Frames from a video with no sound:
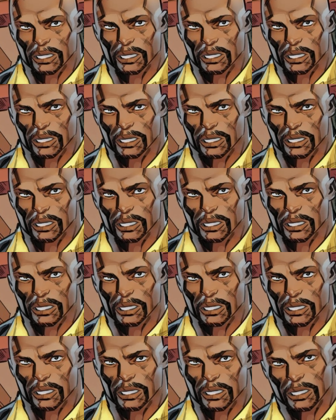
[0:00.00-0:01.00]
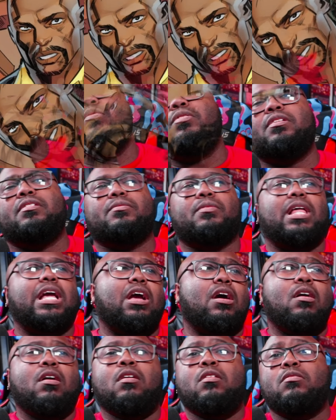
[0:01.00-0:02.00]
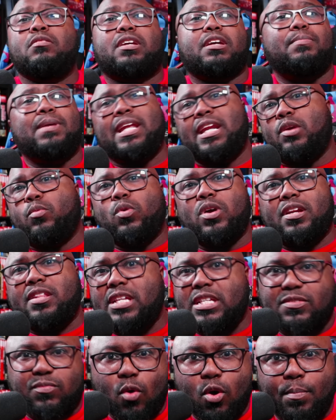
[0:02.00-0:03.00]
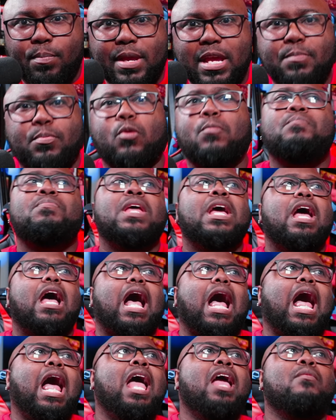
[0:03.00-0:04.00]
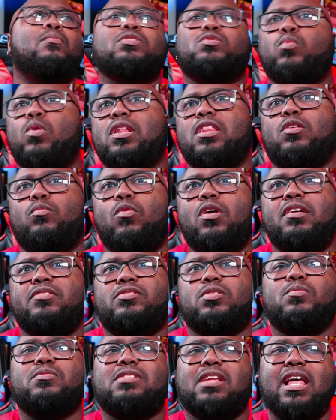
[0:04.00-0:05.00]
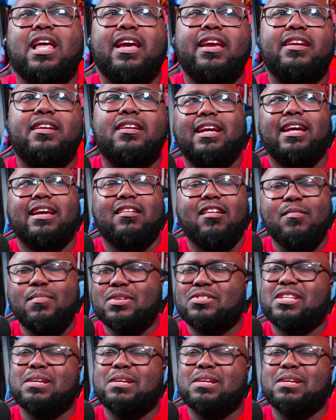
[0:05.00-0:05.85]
made this whole deal out and like, oh, it could be any one of these four people. I was one of the ones who was like, it almost